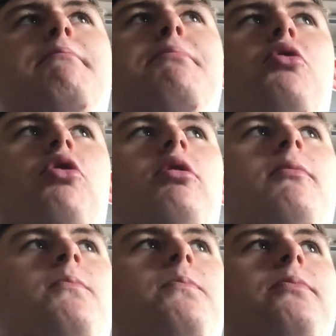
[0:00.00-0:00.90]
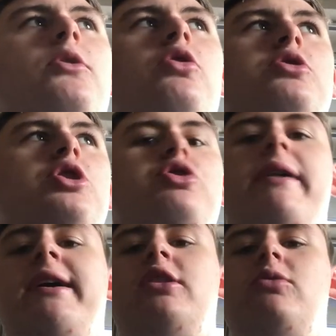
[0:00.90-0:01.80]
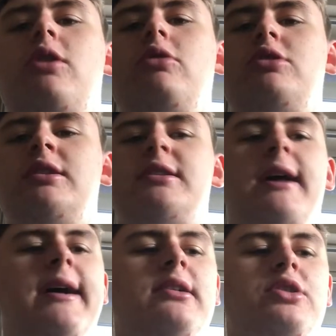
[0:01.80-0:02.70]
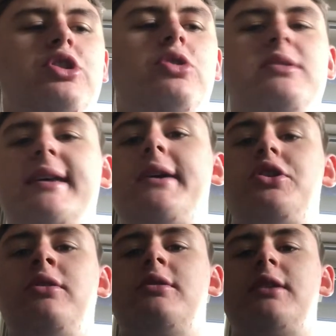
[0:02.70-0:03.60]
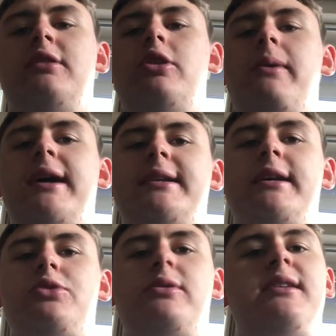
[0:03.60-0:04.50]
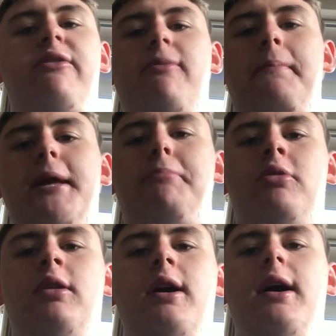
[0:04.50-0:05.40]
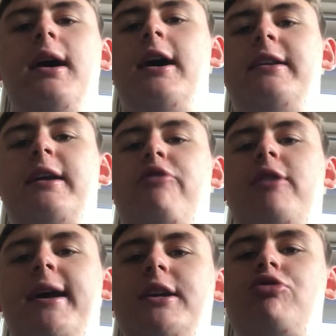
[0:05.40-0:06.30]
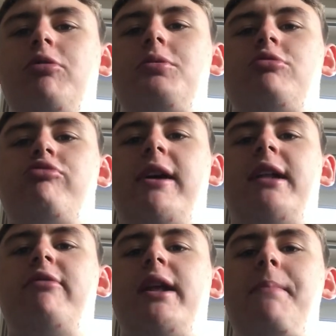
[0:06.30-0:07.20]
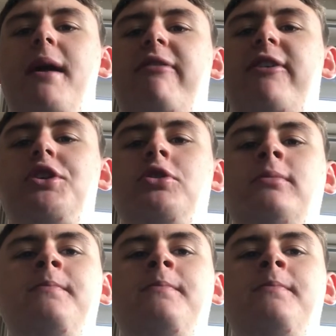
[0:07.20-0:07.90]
but also trying new coaching styles and new sessions and new ideas with different people and different age groups is really, really beneficial.